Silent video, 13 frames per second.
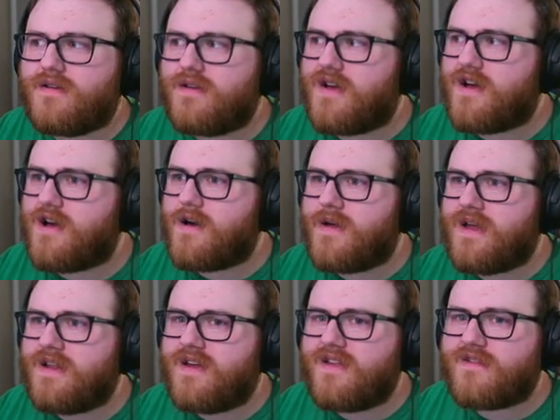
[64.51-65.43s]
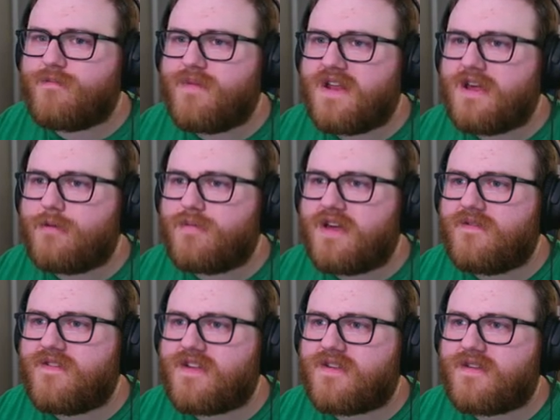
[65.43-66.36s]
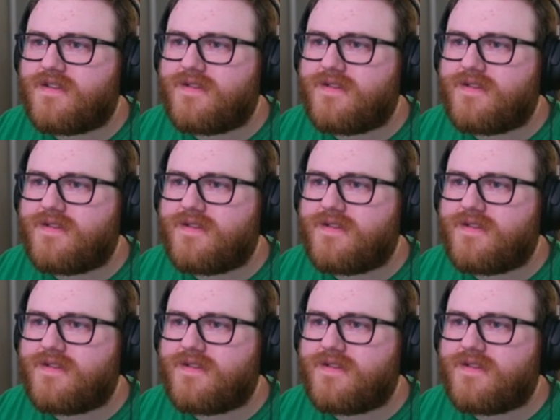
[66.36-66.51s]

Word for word: Uh, it is bidding me visit